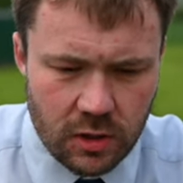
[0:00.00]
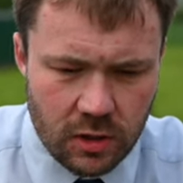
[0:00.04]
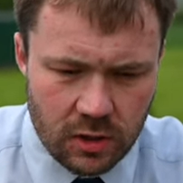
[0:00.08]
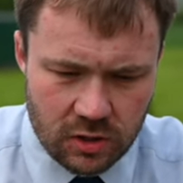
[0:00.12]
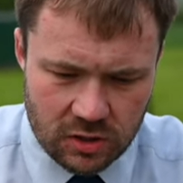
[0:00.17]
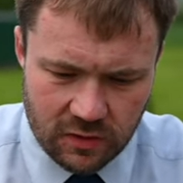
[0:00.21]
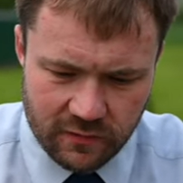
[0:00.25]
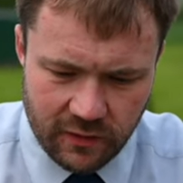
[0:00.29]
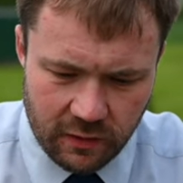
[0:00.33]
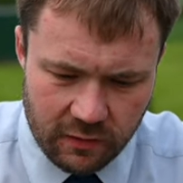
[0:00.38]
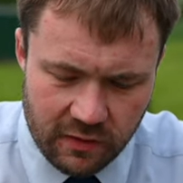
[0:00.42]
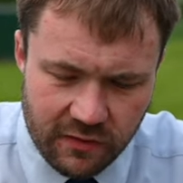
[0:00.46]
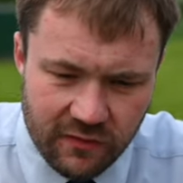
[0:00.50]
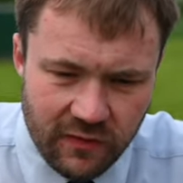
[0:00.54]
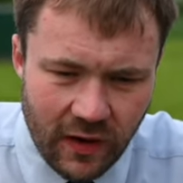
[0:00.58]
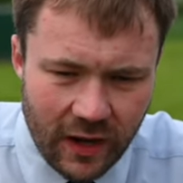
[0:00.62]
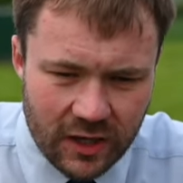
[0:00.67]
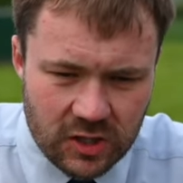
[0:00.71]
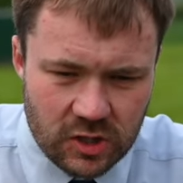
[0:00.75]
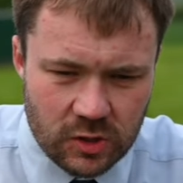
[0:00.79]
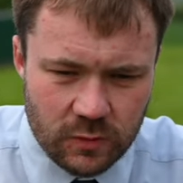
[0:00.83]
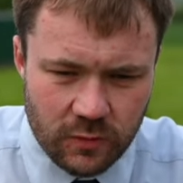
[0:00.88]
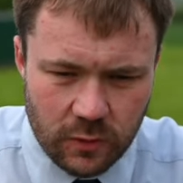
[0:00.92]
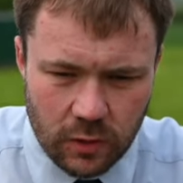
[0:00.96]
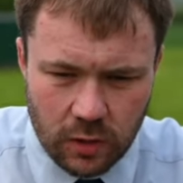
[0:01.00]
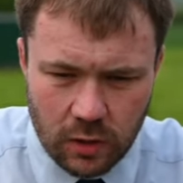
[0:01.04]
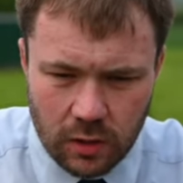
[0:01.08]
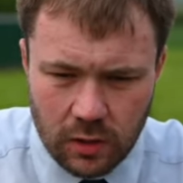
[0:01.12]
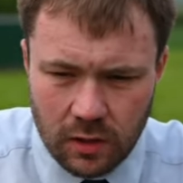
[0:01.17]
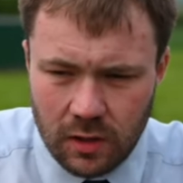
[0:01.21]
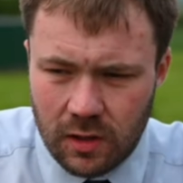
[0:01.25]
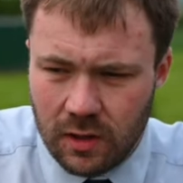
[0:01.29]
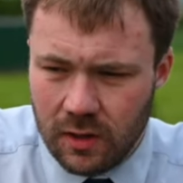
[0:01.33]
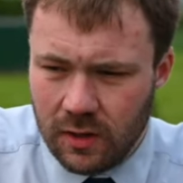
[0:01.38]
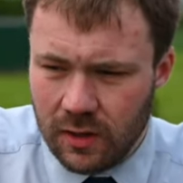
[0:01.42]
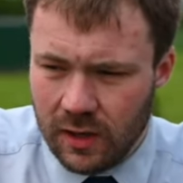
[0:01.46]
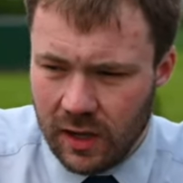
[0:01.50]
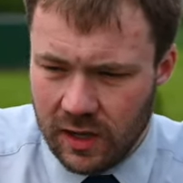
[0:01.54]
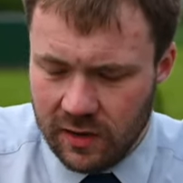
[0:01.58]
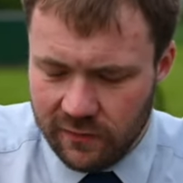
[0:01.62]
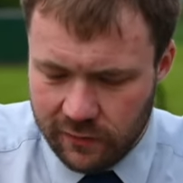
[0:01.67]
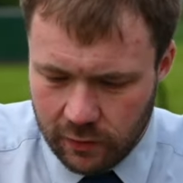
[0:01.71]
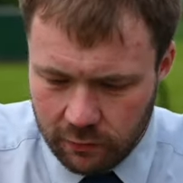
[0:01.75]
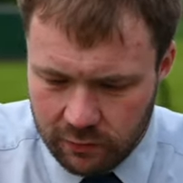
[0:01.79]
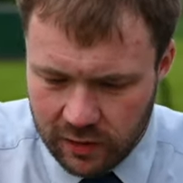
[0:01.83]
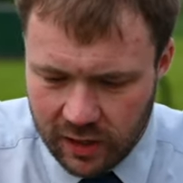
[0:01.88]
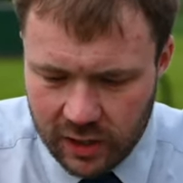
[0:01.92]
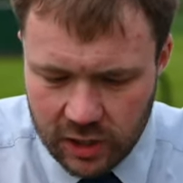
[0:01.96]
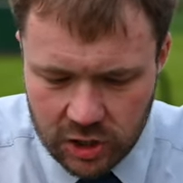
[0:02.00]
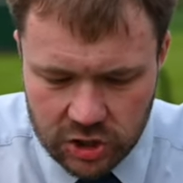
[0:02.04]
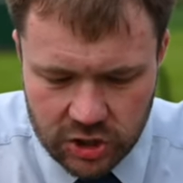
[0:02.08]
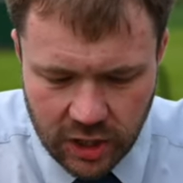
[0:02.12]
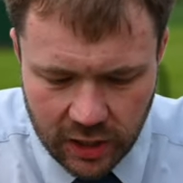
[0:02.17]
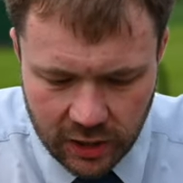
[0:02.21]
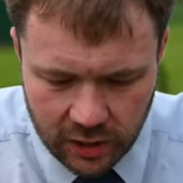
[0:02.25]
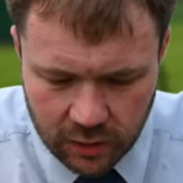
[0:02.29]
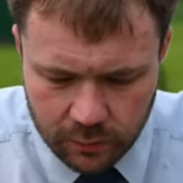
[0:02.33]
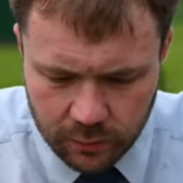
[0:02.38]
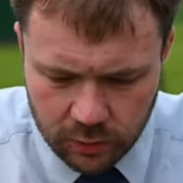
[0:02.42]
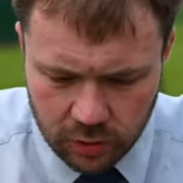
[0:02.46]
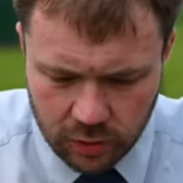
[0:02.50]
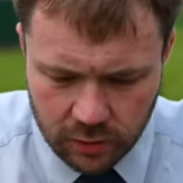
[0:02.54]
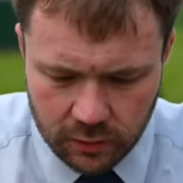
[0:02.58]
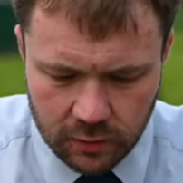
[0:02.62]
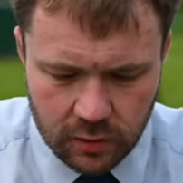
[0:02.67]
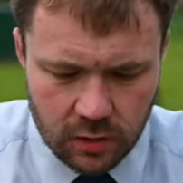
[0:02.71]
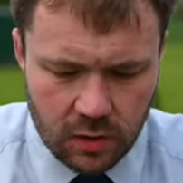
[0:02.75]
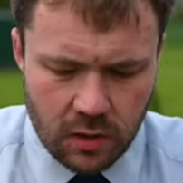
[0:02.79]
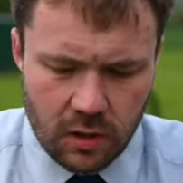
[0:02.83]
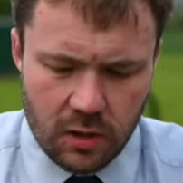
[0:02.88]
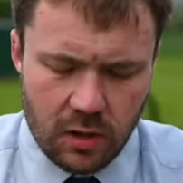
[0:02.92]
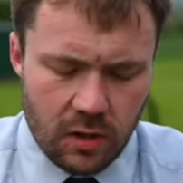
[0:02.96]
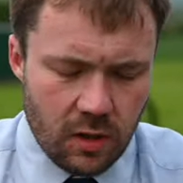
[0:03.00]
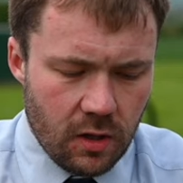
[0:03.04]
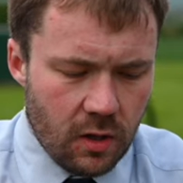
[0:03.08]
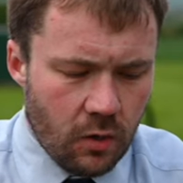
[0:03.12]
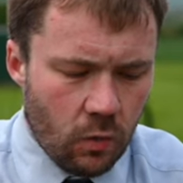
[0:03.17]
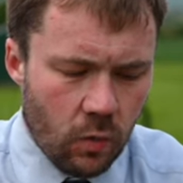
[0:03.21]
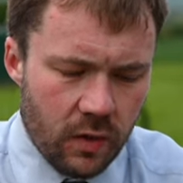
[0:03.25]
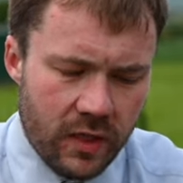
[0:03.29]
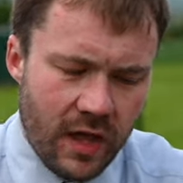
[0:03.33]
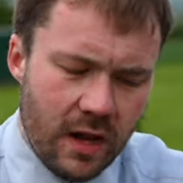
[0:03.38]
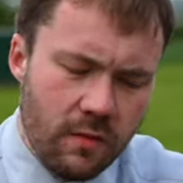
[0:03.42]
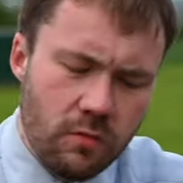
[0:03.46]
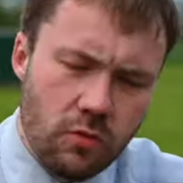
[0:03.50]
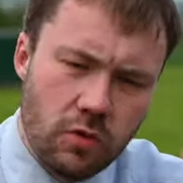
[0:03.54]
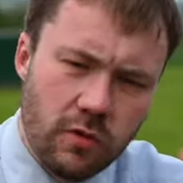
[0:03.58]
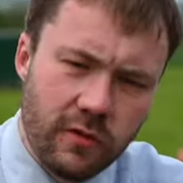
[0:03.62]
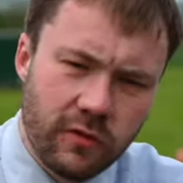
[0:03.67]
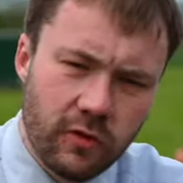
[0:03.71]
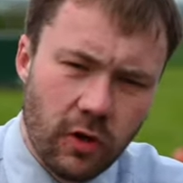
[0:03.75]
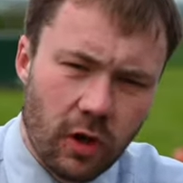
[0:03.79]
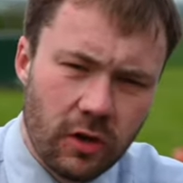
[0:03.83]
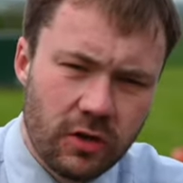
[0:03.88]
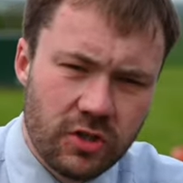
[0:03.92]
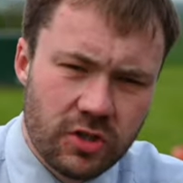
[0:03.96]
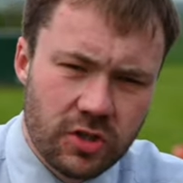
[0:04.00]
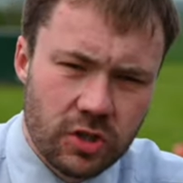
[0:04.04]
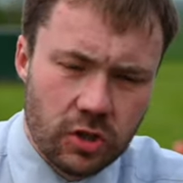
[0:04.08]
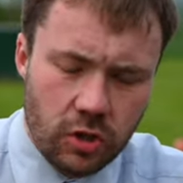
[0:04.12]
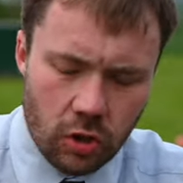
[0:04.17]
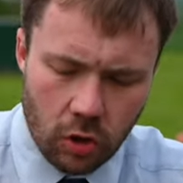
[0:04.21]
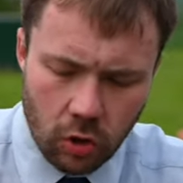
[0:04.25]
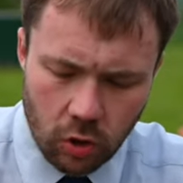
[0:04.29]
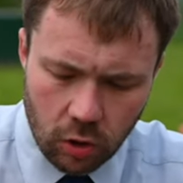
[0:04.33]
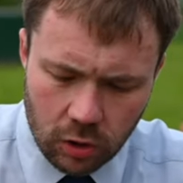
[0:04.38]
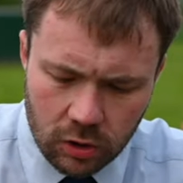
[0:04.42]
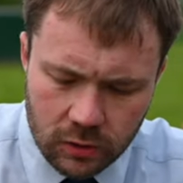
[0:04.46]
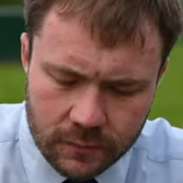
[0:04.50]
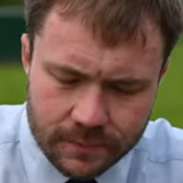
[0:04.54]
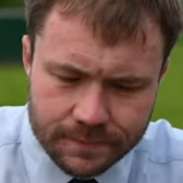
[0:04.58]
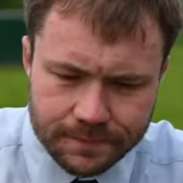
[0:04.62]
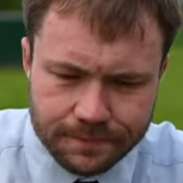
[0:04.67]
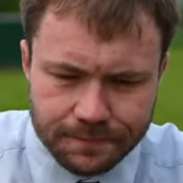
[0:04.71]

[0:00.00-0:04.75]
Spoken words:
So very fast burn and a very energetic burn. We then moved on to the Hull.